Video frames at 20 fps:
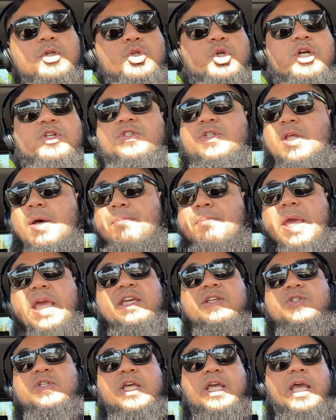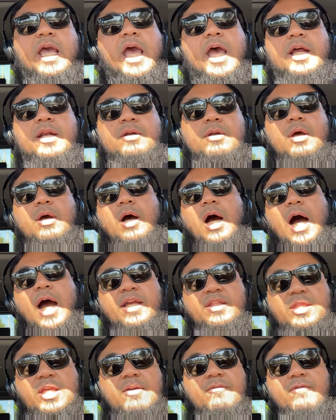just amazing and
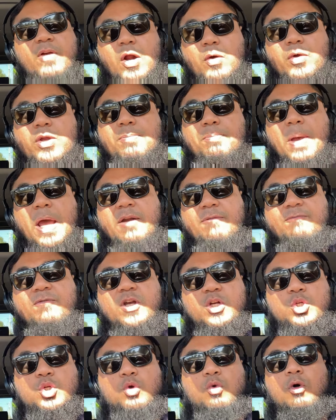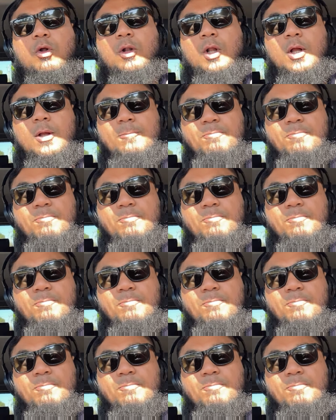I think very beneficial,